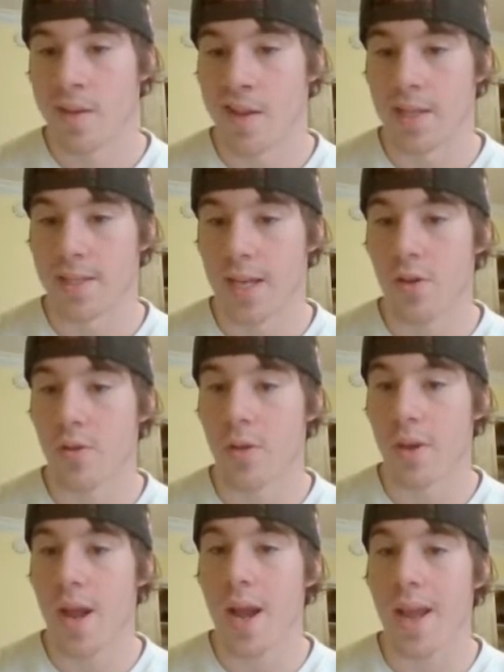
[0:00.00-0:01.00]
As that'll
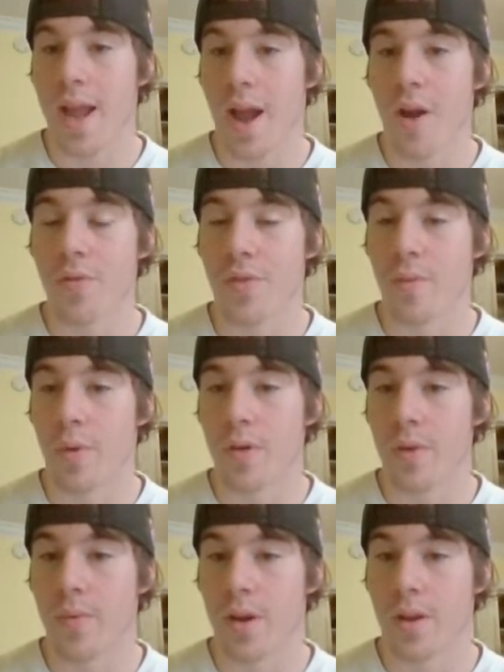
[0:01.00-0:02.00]
knock out the
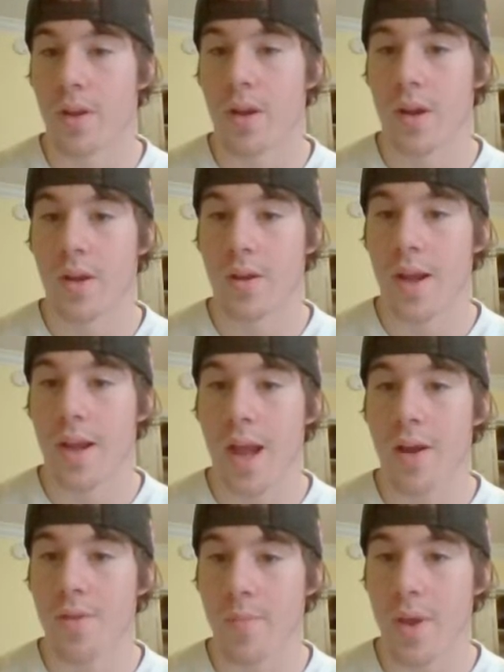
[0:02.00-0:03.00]
Pokemon, knock
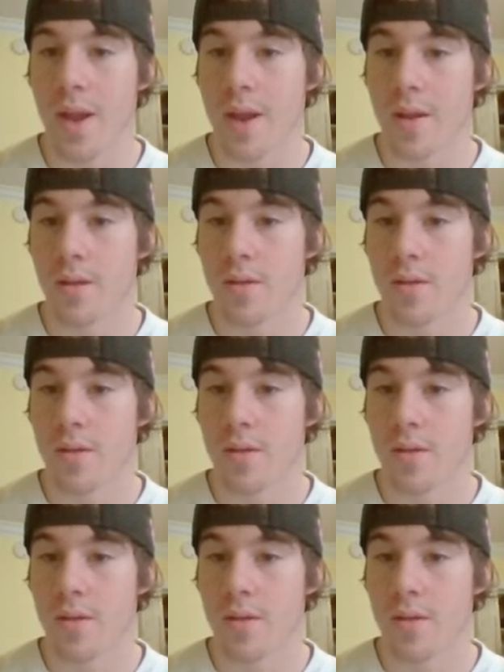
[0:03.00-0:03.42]
out the Bannet.